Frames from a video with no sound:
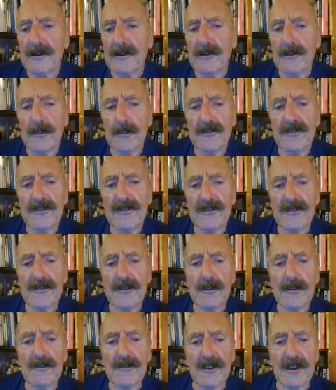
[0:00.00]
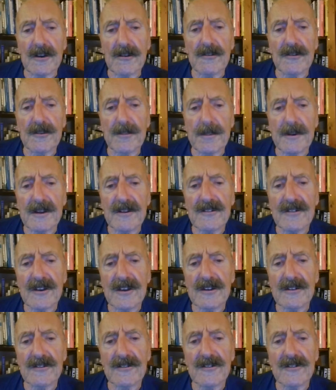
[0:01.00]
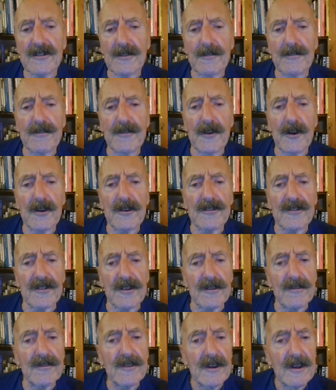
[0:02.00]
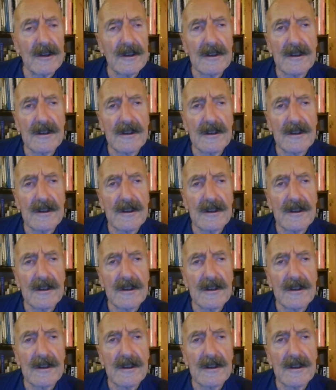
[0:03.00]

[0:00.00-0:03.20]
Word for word: and Lord Snooty could have been seen as subversive,